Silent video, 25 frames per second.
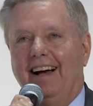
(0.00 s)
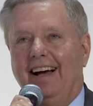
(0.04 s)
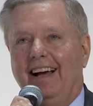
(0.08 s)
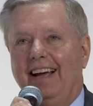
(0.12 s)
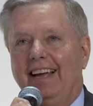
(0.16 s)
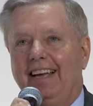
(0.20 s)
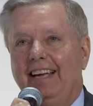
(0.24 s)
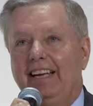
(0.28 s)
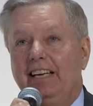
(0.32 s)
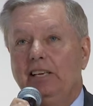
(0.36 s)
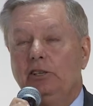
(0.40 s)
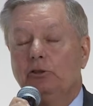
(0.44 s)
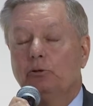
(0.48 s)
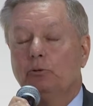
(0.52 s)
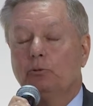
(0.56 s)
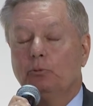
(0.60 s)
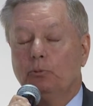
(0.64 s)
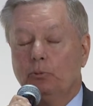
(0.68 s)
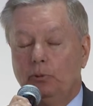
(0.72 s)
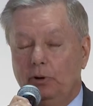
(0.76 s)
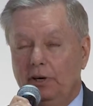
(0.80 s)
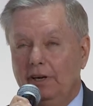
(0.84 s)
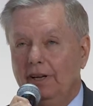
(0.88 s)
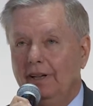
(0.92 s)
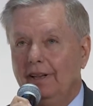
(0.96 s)
He's
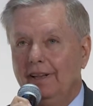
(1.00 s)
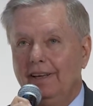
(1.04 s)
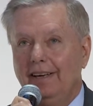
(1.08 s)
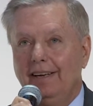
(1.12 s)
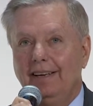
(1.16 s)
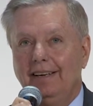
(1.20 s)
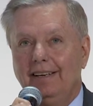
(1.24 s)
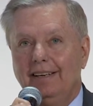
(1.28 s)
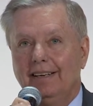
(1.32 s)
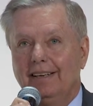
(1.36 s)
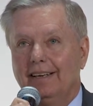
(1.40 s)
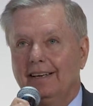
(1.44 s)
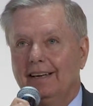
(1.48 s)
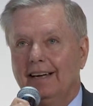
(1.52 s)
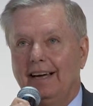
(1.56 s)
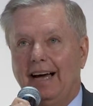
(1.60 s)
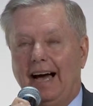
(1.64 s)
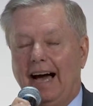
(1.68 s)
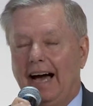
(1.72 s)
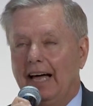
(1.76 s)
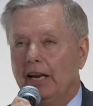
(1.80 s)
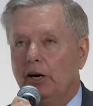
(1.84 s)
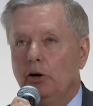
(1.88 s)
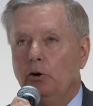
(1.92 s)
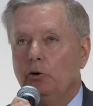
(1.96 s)
really,
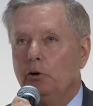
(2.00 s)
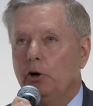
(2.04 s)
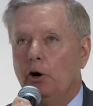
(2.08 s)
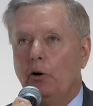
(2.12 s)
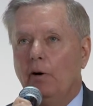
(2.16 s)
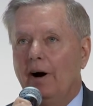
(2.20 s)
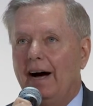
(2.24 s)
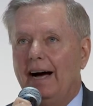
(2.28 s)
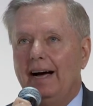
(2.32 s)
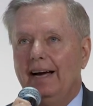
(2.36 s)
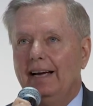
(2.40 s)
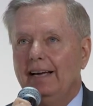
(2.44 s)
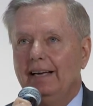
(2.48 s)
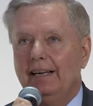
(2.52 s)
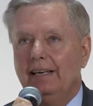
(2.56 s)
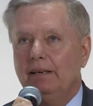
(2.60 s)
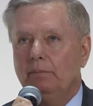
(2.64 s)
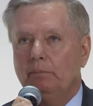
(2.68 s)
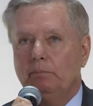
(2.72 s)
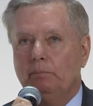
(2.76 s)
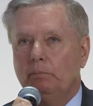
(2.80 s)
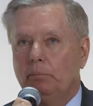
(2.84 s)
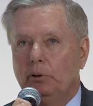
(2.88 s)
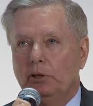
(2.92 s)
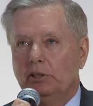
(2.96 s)
I don't know how he
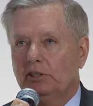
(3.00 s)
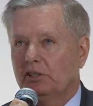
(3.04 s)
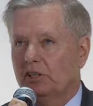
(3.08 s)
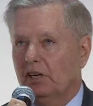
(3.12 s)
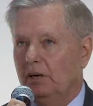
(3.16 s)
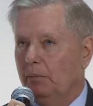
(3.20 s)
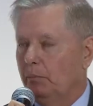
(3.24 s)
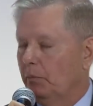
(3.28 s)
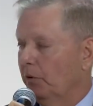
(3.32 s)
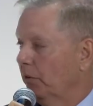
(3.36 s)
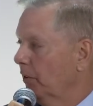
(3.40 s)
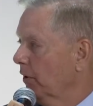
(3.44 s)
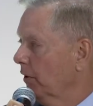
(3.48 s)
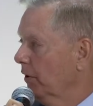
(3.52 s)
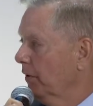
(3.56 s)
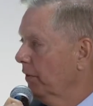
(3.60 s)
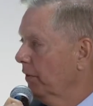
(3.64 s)
puts up with all